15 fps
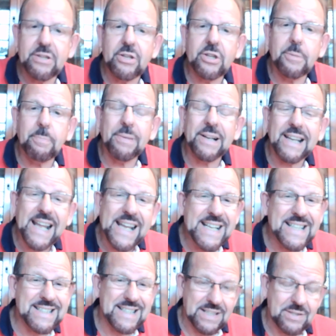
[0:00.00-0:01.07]
that the
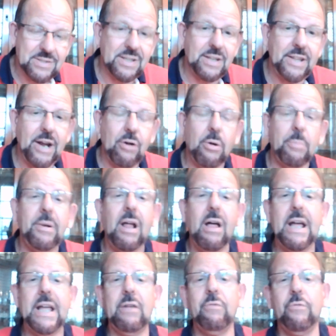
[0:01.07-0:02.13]
places that they're
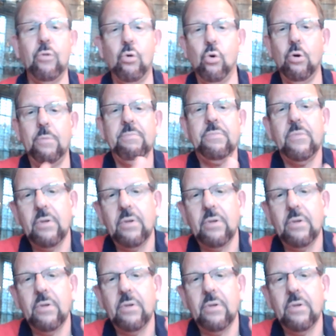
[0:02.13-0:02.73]
applying for,